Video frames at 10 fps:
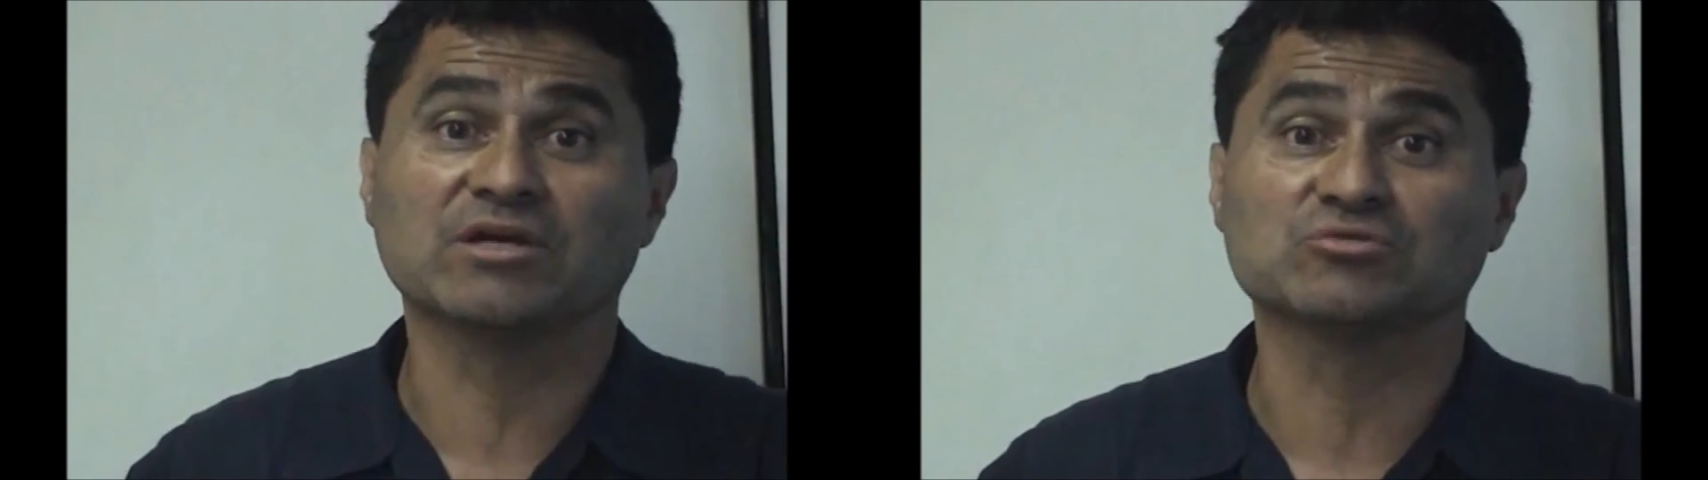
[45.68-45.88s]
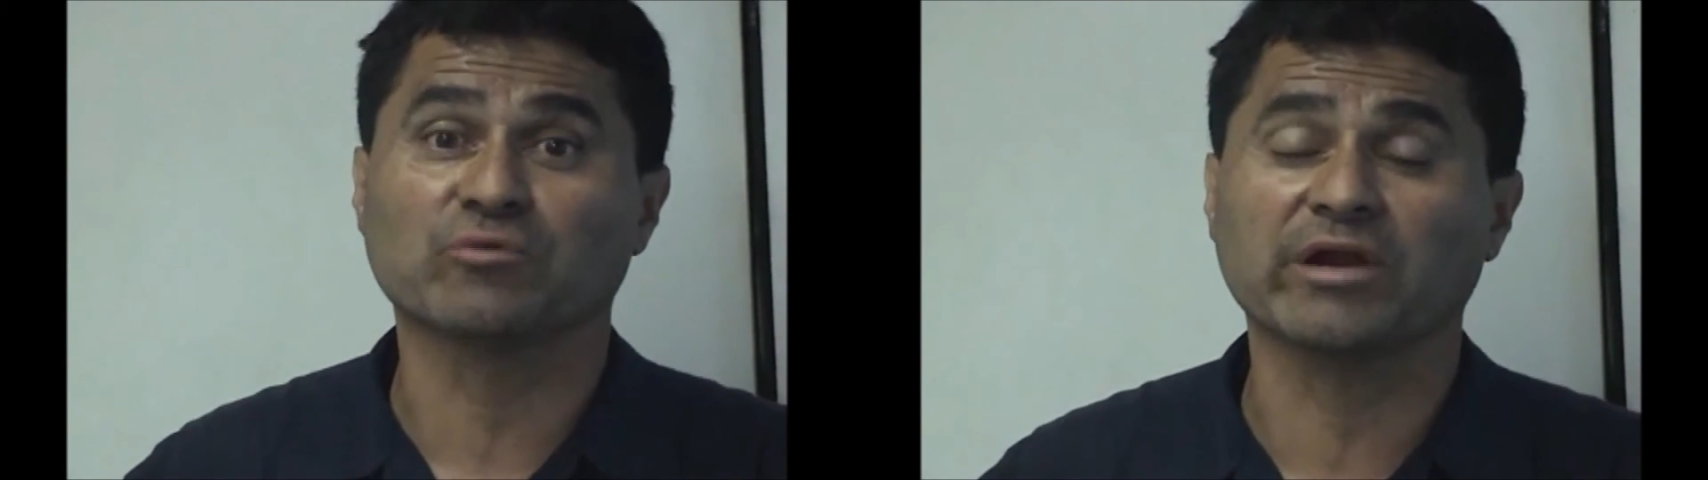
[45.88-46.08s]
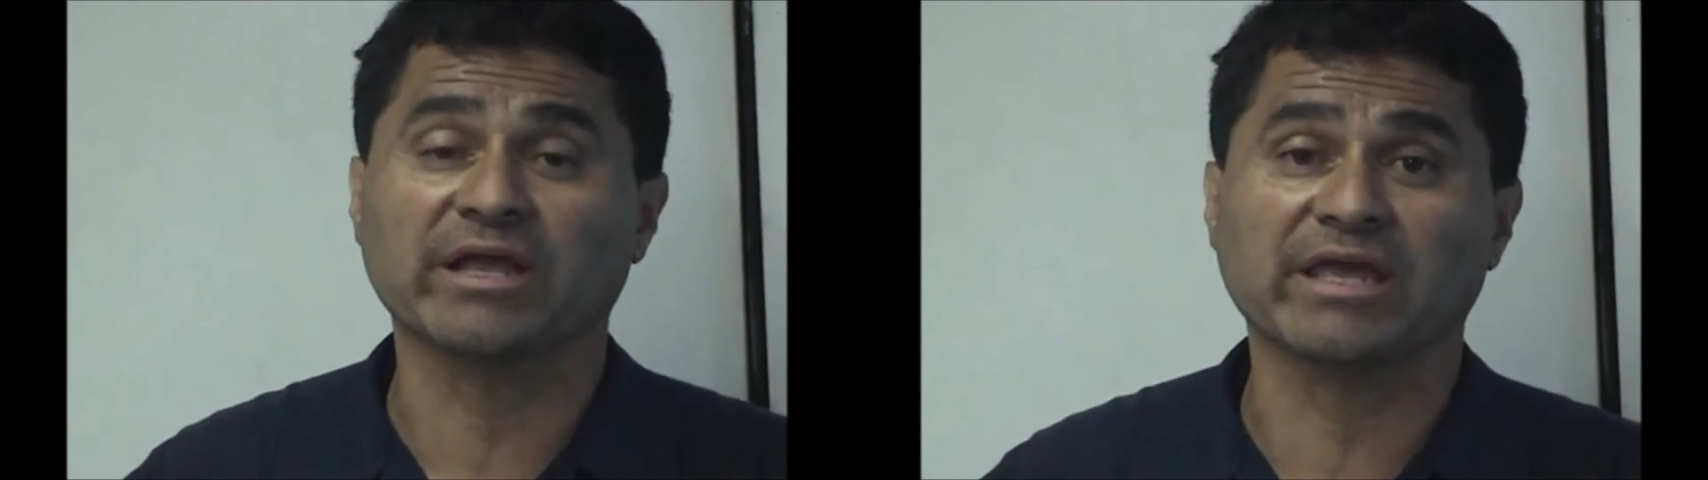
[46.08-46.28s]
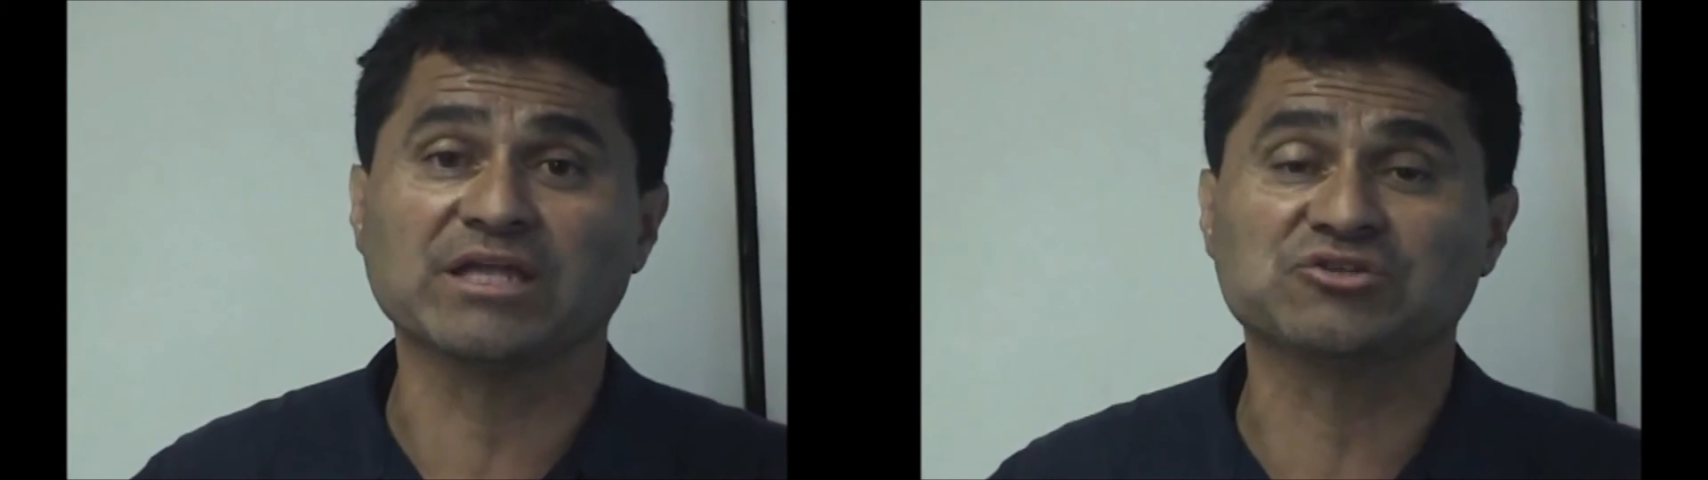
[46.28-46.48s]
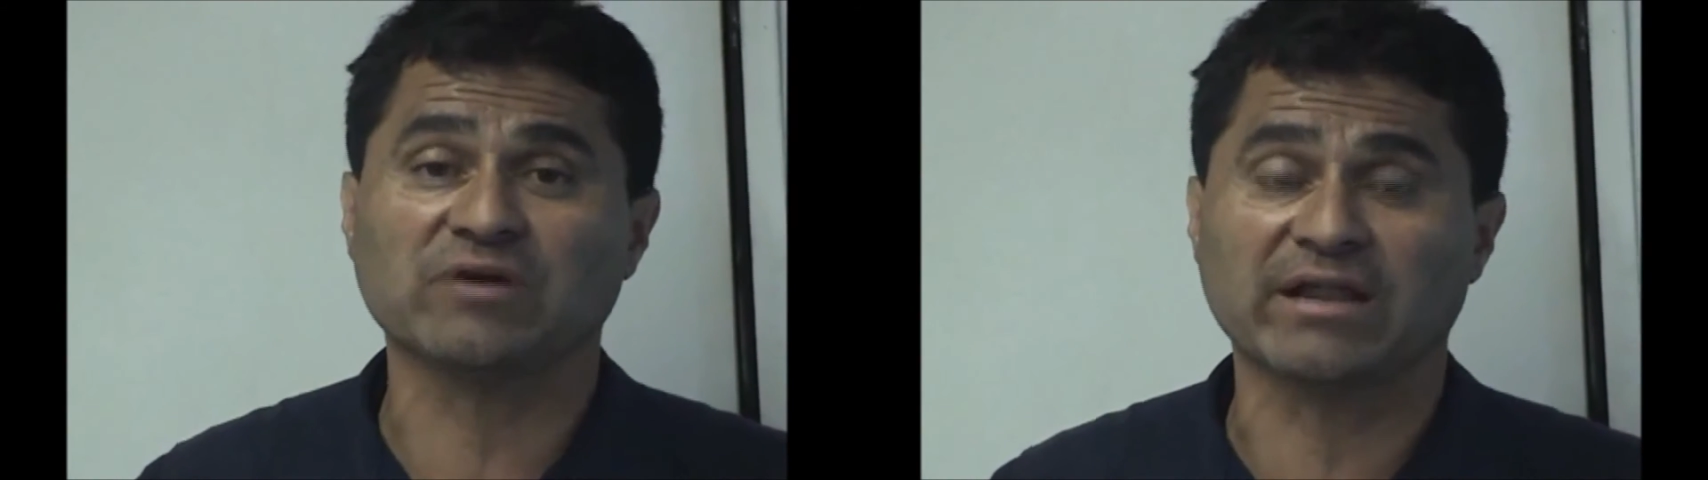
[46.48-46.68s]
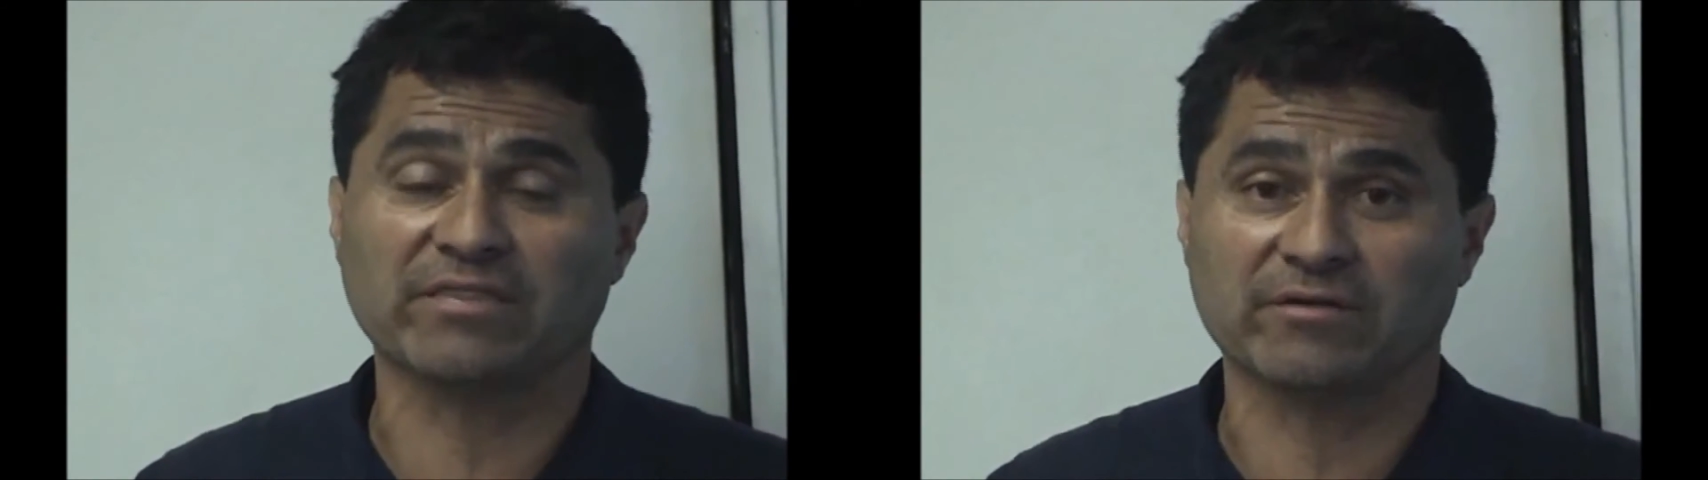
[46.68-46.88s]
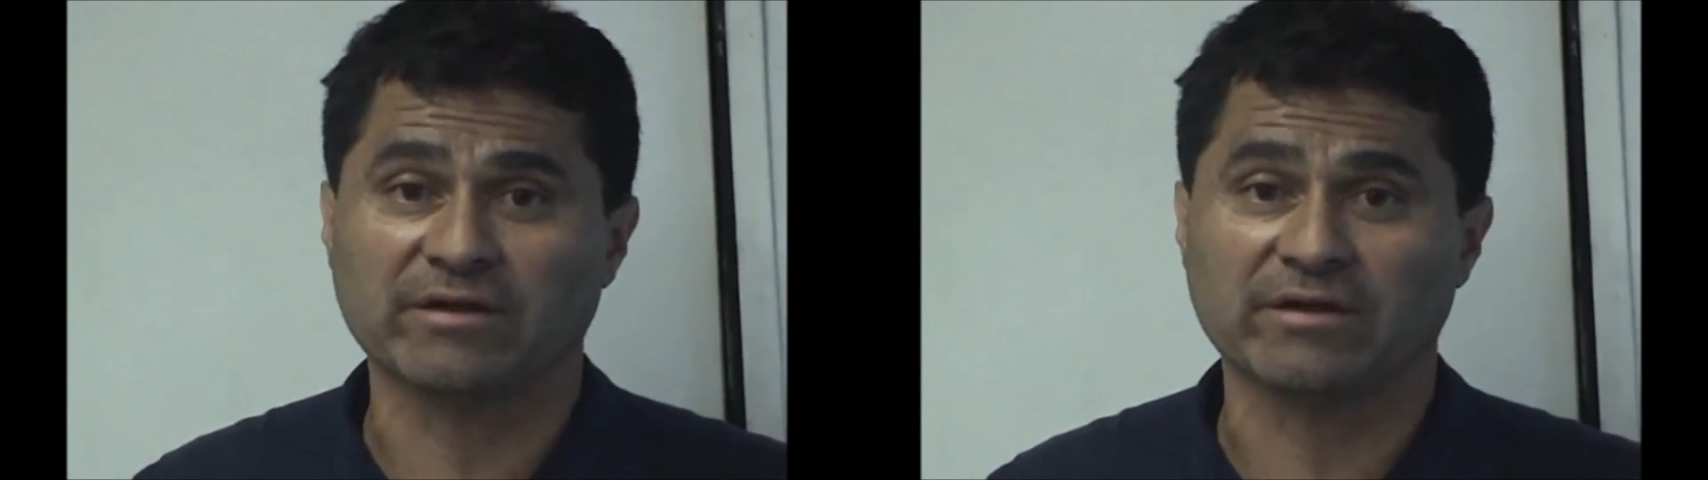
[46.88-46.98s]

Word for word: because we're gonna get you out of